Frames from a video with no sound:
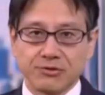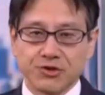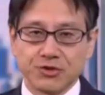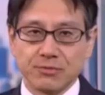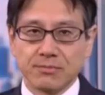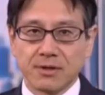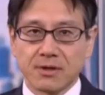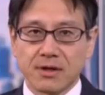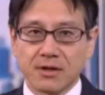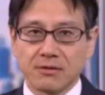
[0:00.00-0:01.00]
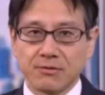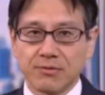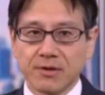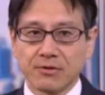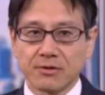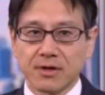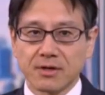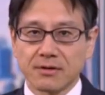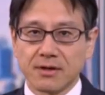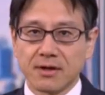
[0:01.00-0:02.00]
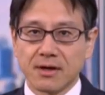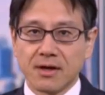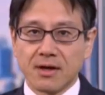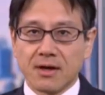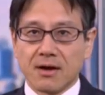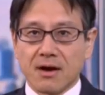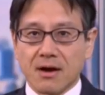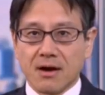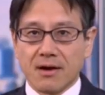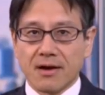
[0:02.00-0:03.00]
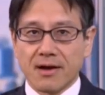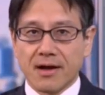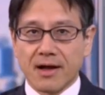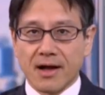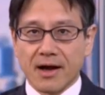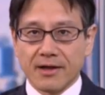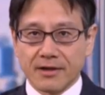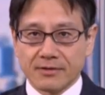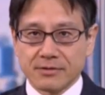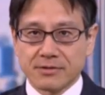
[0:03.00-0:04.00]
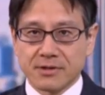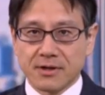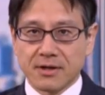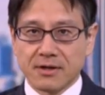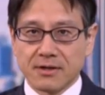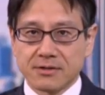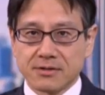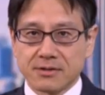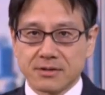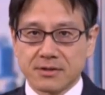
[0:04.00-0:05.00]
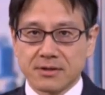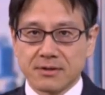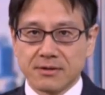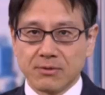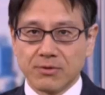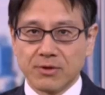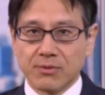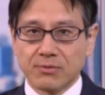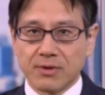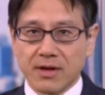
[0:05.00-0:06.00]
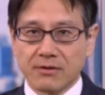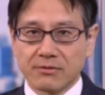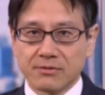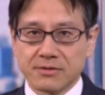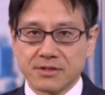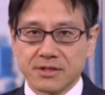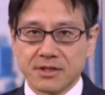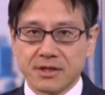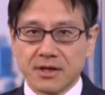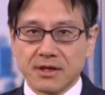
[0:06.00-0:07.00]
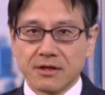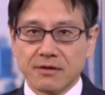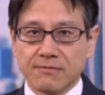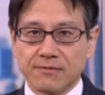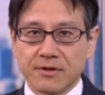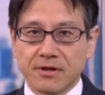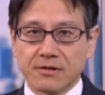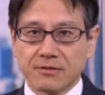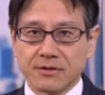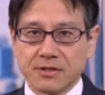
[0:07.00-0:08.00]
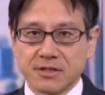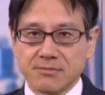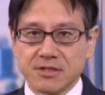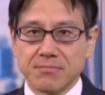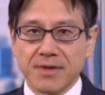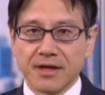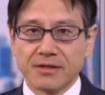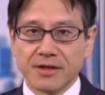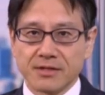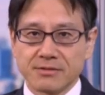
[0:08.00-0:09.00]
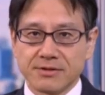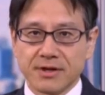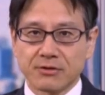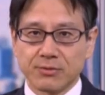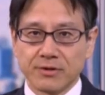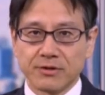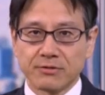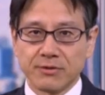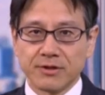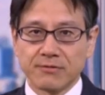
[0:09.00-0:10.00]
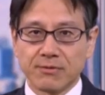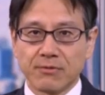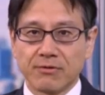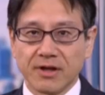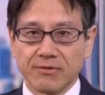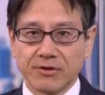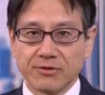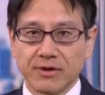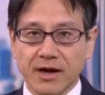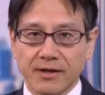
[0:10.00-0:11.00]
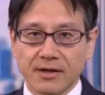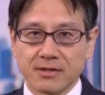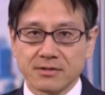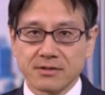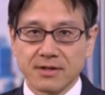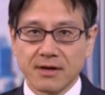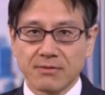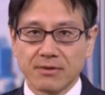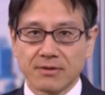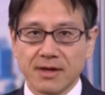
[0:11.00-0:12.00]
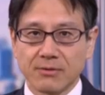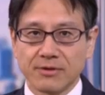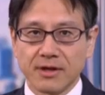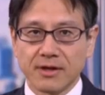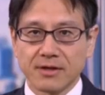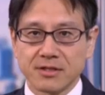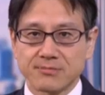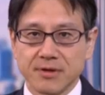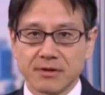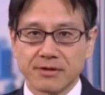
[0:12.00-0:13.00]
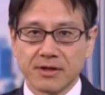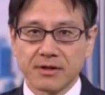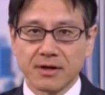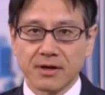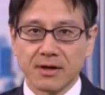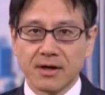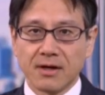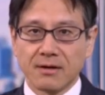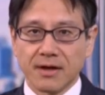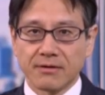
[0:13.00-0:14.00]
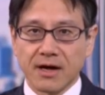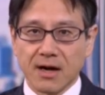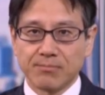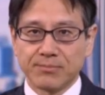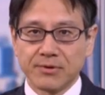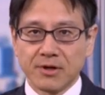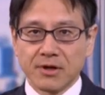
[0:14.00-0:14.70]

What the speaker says: to June. But if we look at the guidance, it's we would like to see if TSMC maintains their 2024 revenue guidance. Now they are expecting like up